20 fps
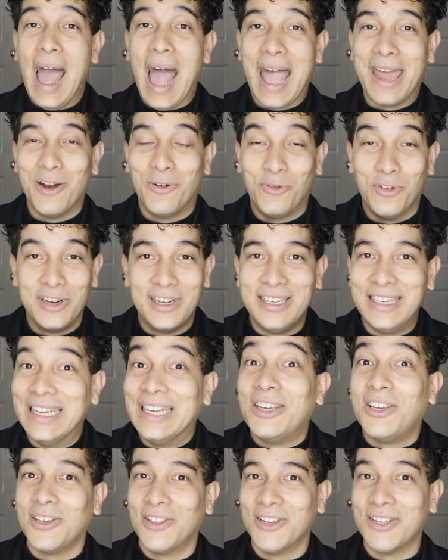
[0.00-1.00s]
at a
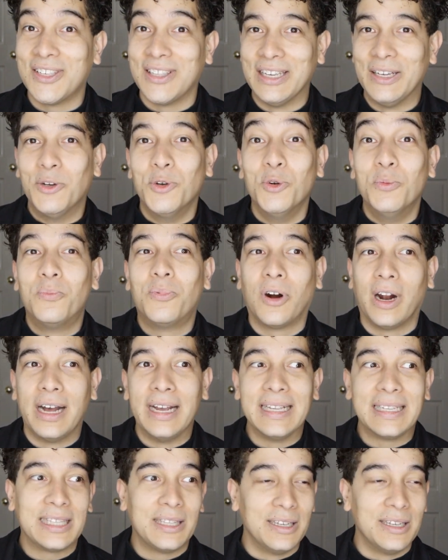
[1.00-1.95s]
ridiculously good price.